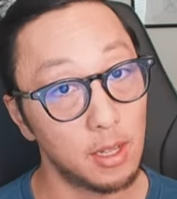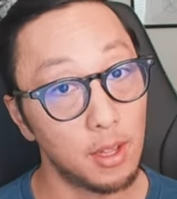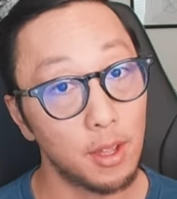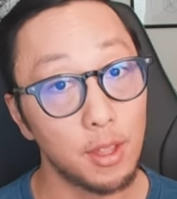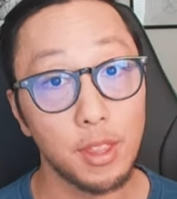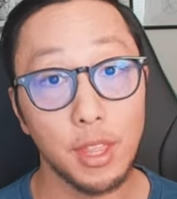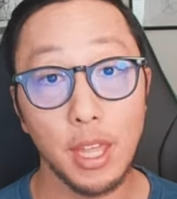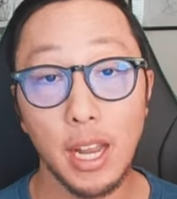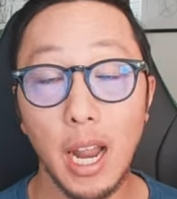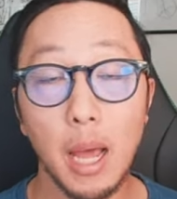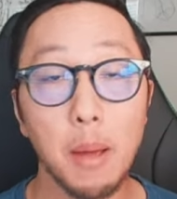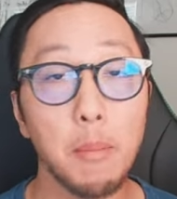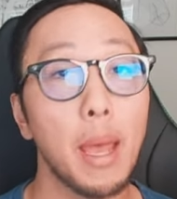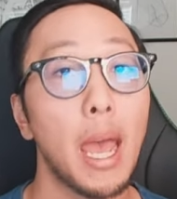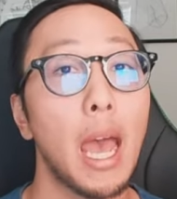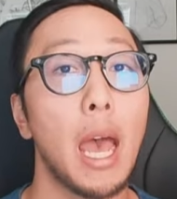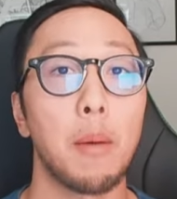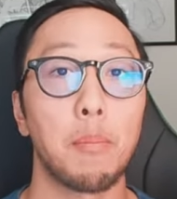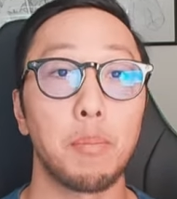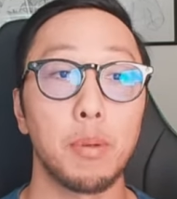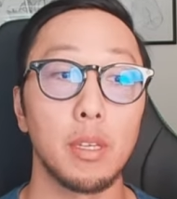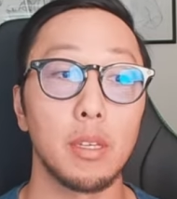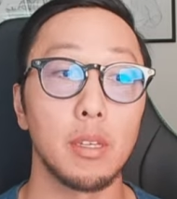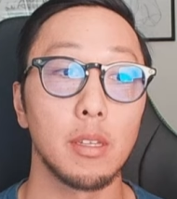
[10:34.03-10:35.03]
then I'm
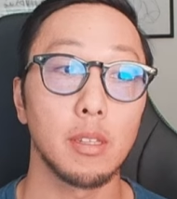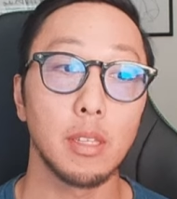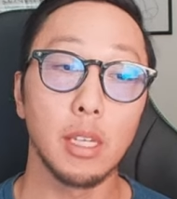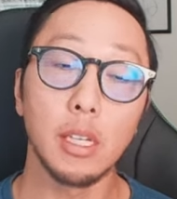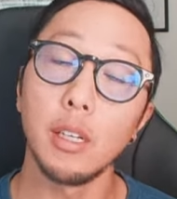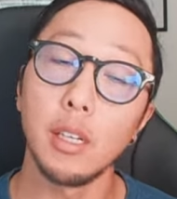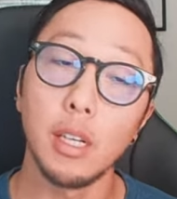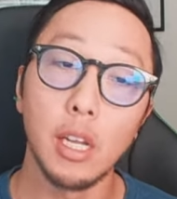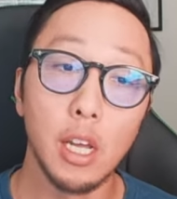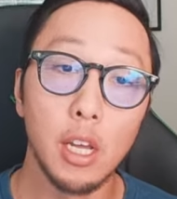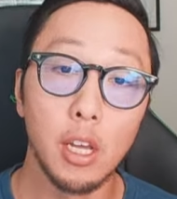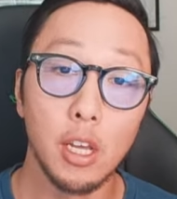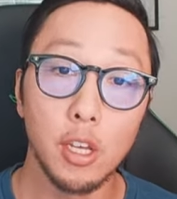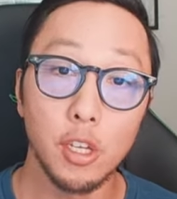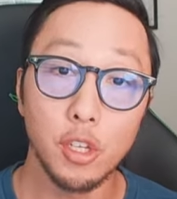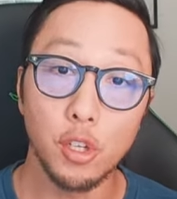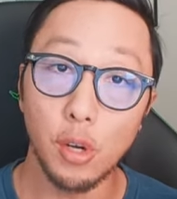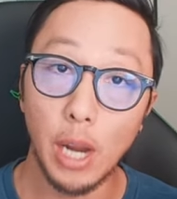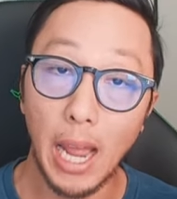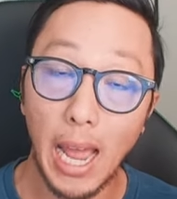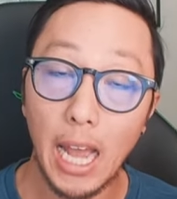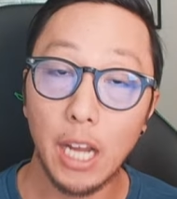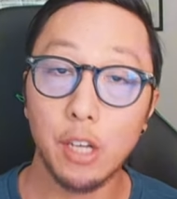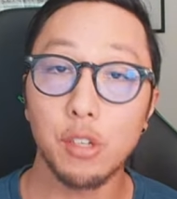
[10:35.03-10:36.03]
happy. Then you're
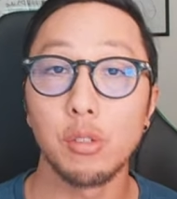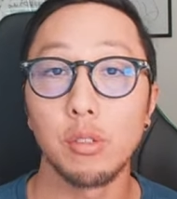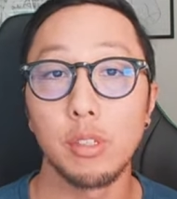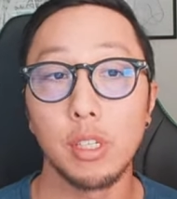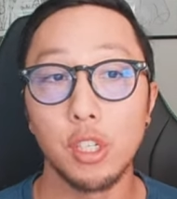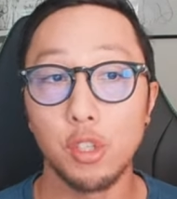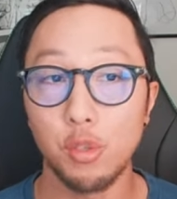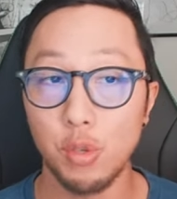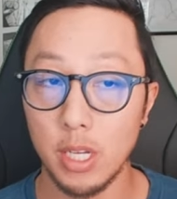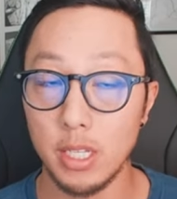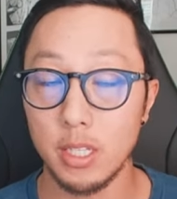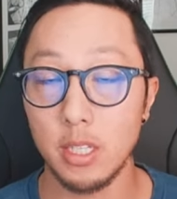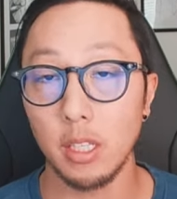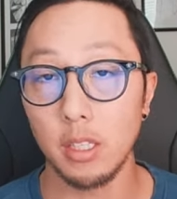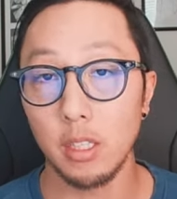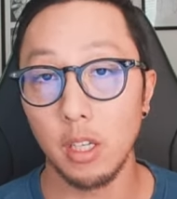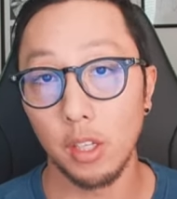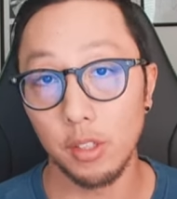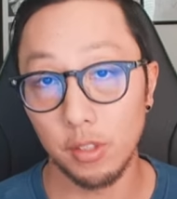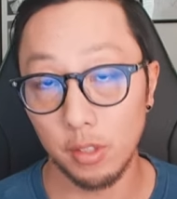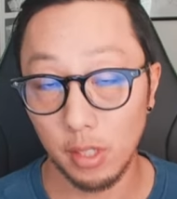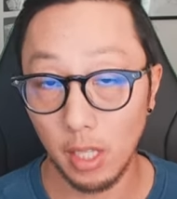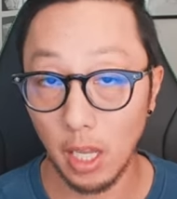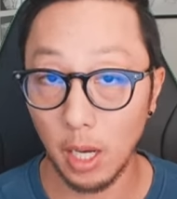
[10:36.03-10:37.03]
actually addressing the
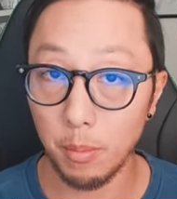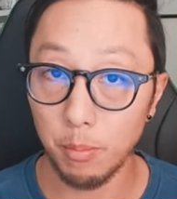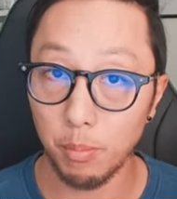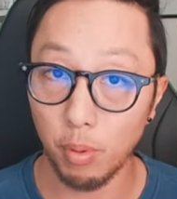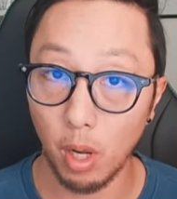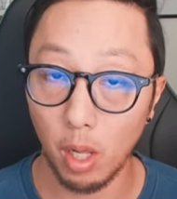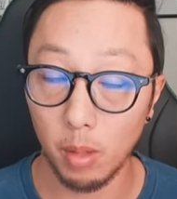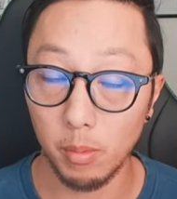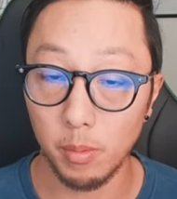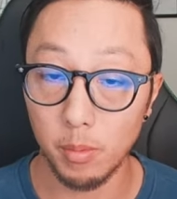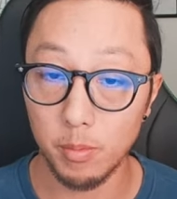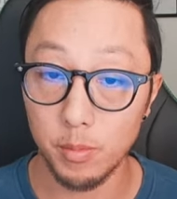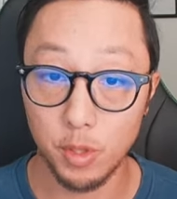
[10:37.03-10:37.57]
underlying problem.